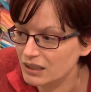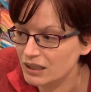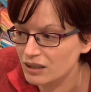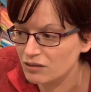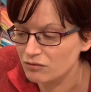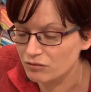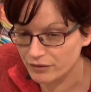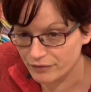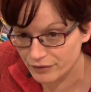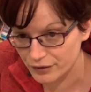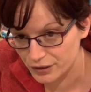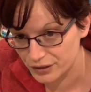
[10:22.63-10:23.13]

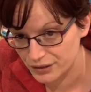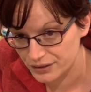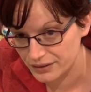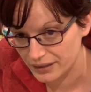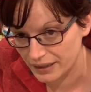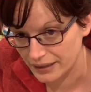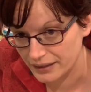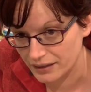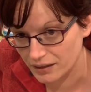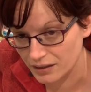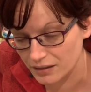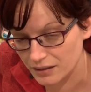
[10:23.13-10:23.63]
reverse
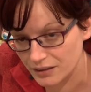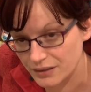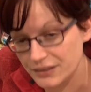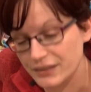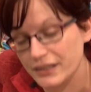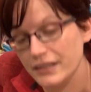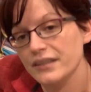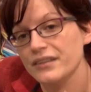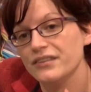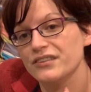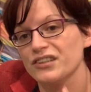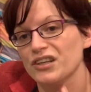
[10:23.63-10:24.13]

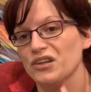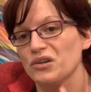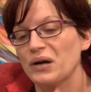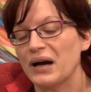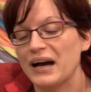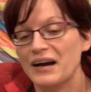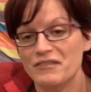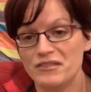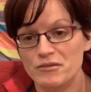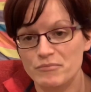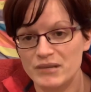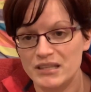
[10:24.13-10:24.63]
psychology, so
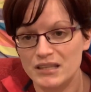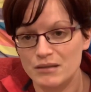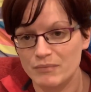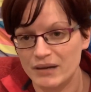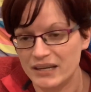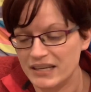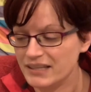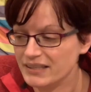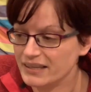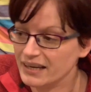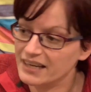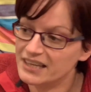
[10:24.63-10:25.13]
have them in the
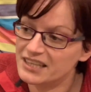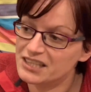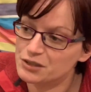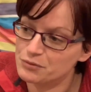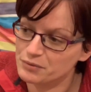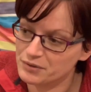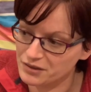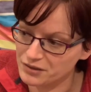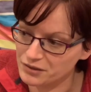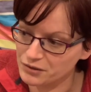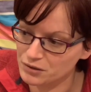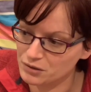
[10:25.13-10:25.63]
main cage
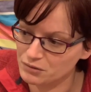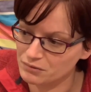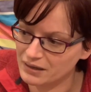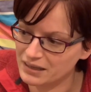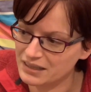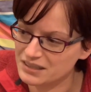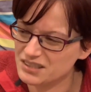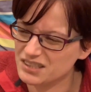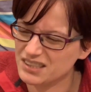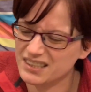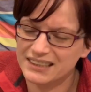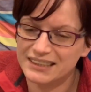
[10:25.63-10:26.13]
with the other
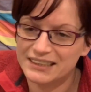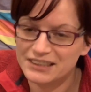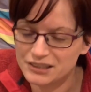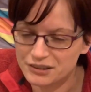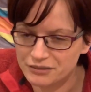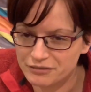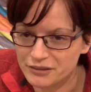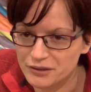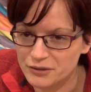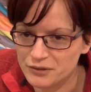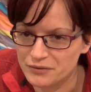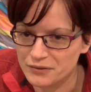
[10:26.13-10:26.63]
rats, at least a
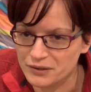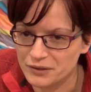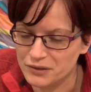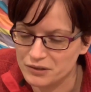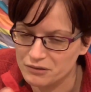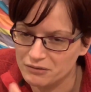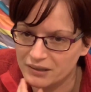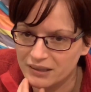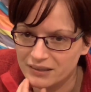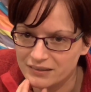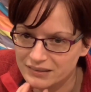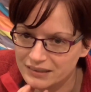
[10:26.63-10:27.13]
few of the other
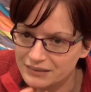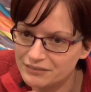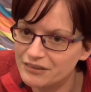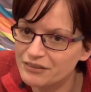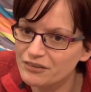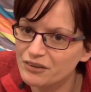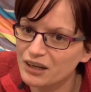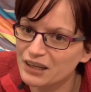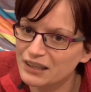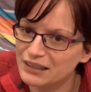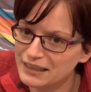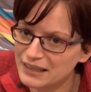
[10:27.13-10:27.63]
rats. If you've
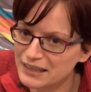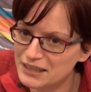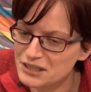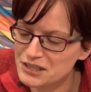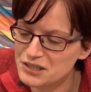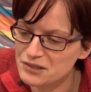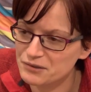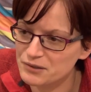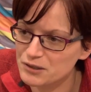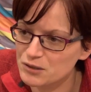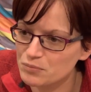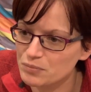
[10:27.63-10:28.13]
got a large
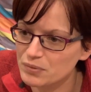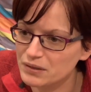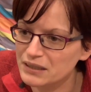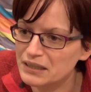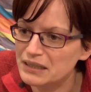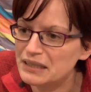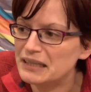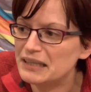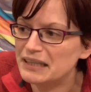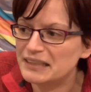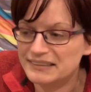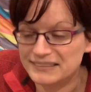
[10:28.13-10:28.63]
group,
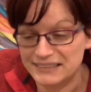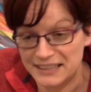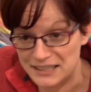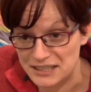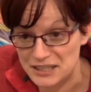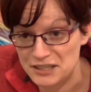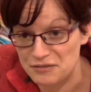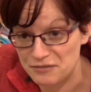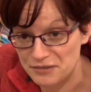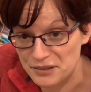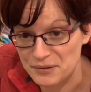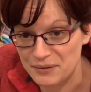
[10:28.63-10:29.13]
take
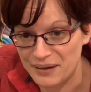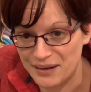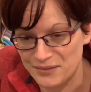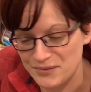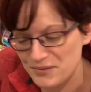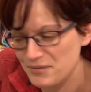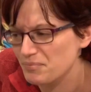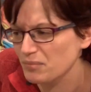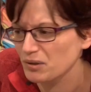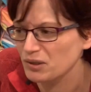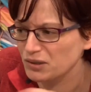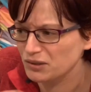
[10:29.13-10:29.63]
a few out,
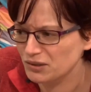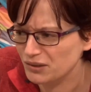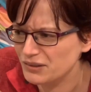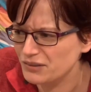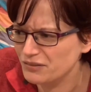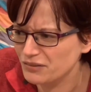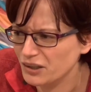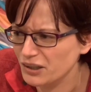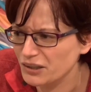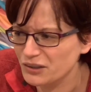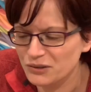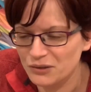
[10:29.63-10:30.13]
but you've
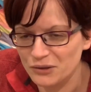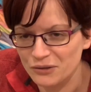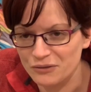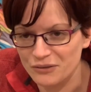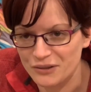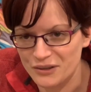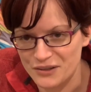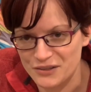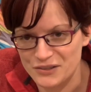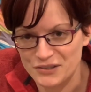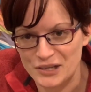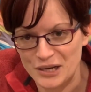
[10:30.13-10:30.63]
got enough that
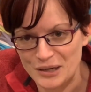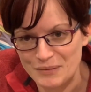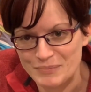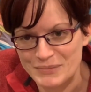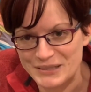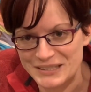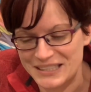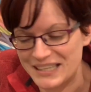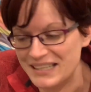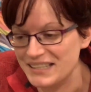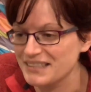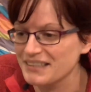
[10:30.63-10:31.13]
there's
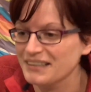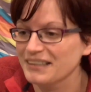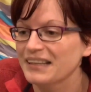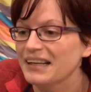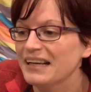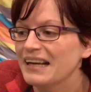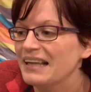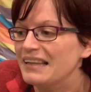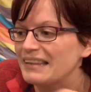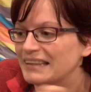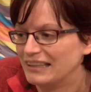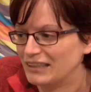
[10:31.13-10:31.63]
competition,
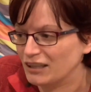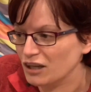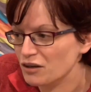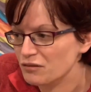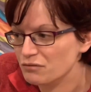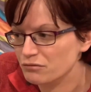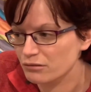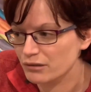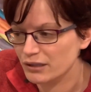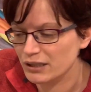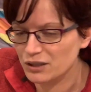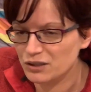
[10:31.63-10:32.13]
then
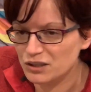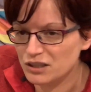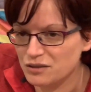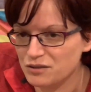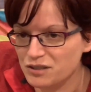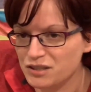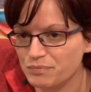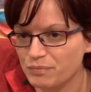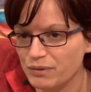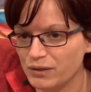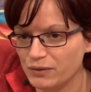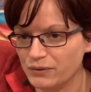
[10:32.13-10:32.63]
offer it on the
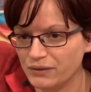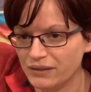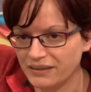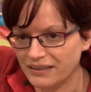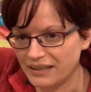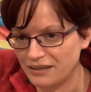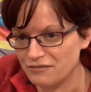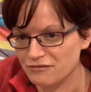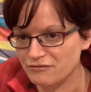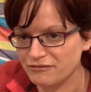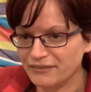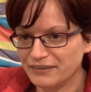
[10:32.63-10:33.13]
spoon and
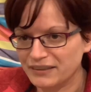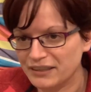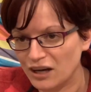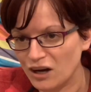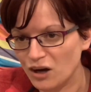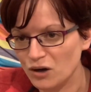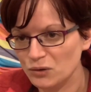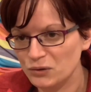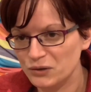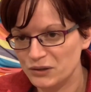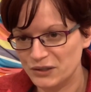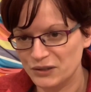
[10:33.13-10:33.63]
then
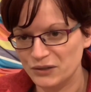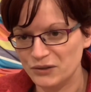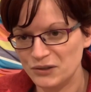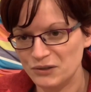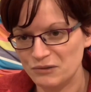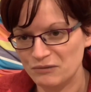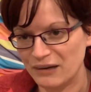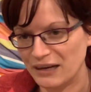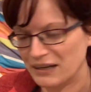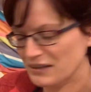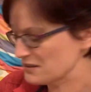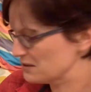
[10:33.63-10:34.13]
hold the other
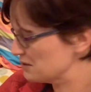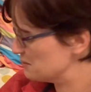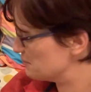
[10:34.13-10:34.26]
rats